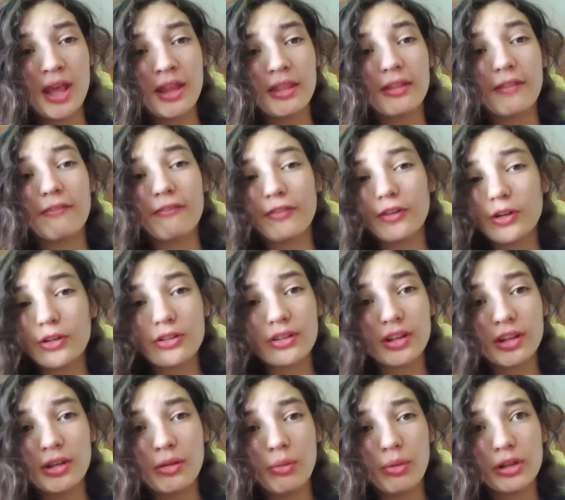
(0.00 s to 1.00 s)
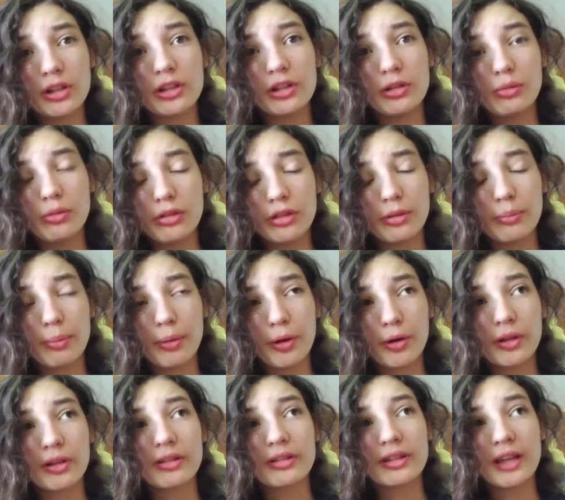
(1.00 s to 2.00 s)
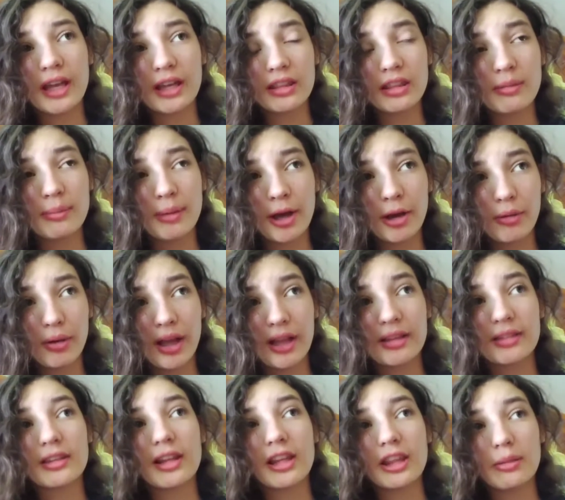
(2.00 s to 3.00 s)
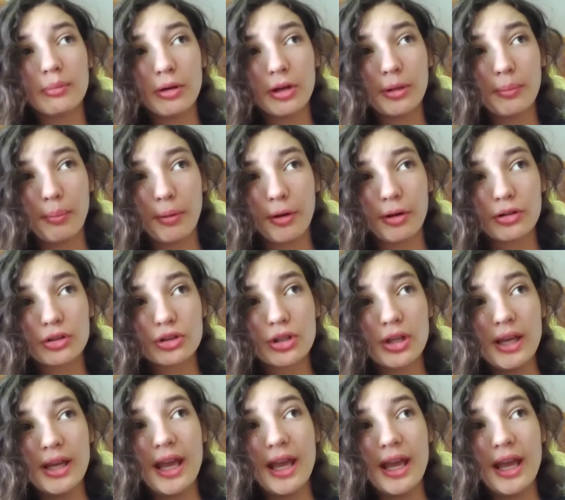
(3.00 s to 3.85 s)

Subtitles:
The first thing you want to do with your bird is take them out and set them on a perch